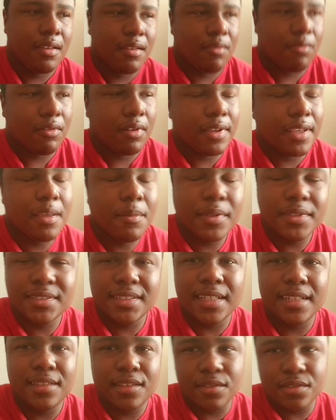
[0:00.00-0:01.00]
Well, I keep on
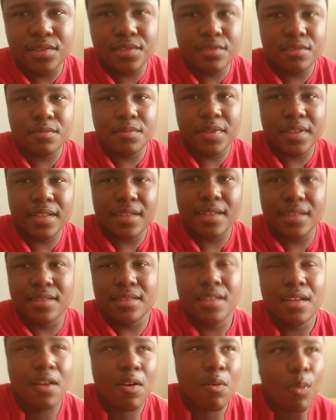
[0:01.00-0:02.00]
saying those two
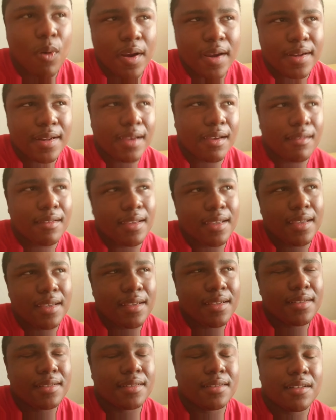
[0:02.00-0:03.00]
because working out
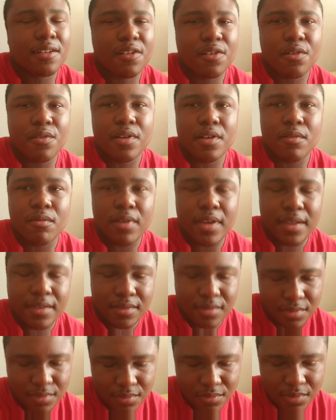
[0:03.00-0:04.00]
is another great way
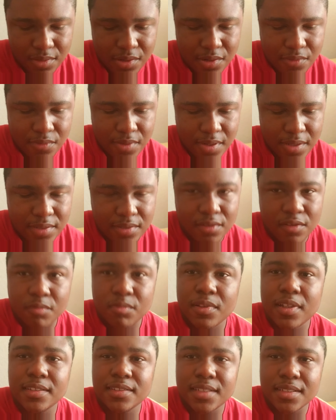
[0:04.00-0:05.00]
to increase
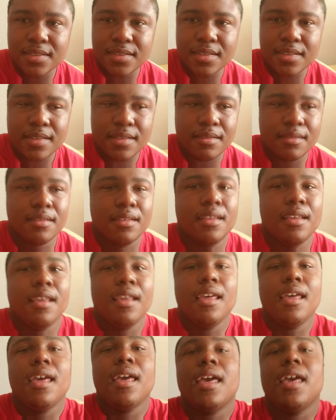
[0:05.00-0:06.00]
neuroplasticity.
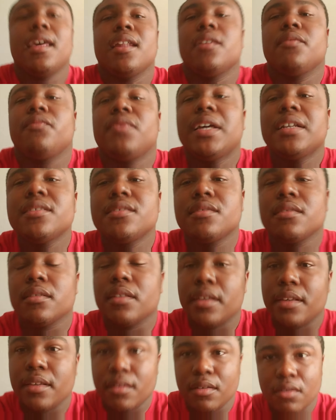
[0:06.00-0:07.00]
And
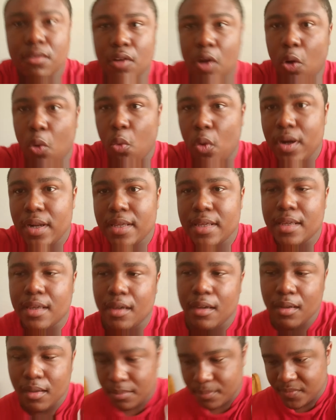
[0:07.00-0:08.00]
eventually, when it
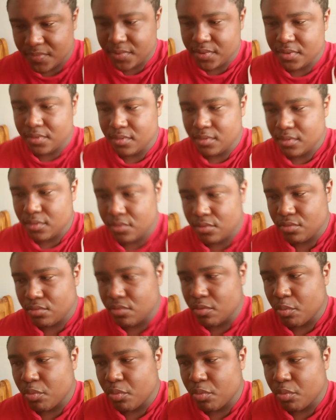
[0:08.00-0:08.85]
comes to to a